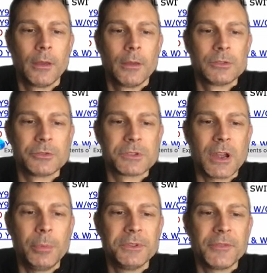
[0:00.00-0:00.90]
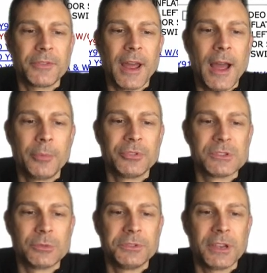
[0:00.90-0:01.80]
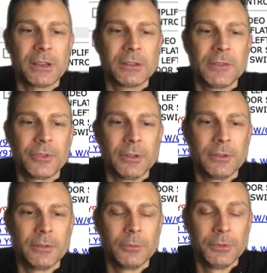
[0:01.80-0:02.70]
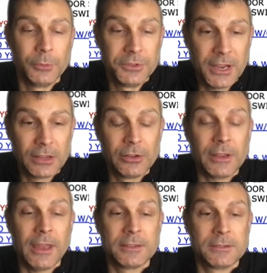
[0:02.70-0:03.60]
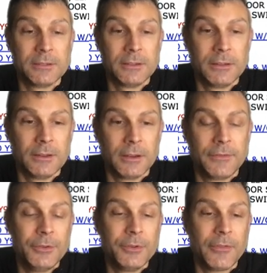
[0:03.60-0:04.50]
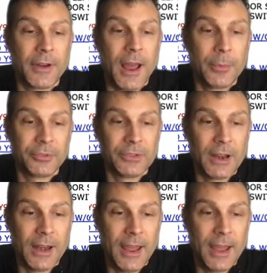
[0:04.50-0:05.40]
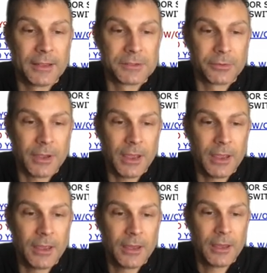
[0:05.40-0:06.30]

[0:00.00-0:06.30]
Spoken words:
So there's a couple different options. We'll take a look at a few different options that it has, okay?